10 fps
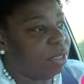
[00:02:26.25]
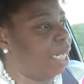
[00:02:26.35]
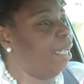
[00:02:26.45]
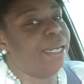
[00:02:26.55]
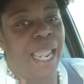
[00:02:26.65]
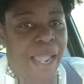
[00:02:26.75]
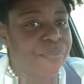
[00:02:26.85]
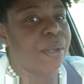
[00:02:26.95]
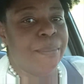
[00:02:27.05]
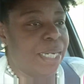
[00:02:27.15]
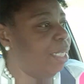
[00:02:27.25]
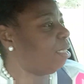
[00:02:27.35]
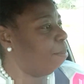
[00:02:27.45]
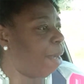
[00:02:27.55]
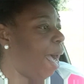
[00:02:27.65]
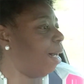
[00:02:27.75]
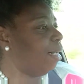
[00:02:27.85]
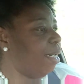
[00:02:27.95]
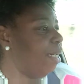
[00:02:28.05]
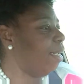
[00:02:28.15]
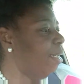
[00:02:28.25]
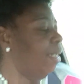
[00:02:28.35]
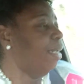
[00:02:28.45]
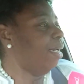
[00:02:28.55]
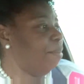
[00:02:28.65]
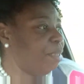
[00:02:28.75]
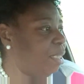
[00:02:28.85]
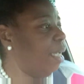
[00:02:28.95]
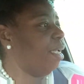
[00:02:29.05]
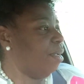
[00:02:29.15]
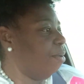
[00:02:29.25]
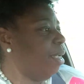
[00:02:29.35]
they didn't have the money to buy honey. Let me tell you,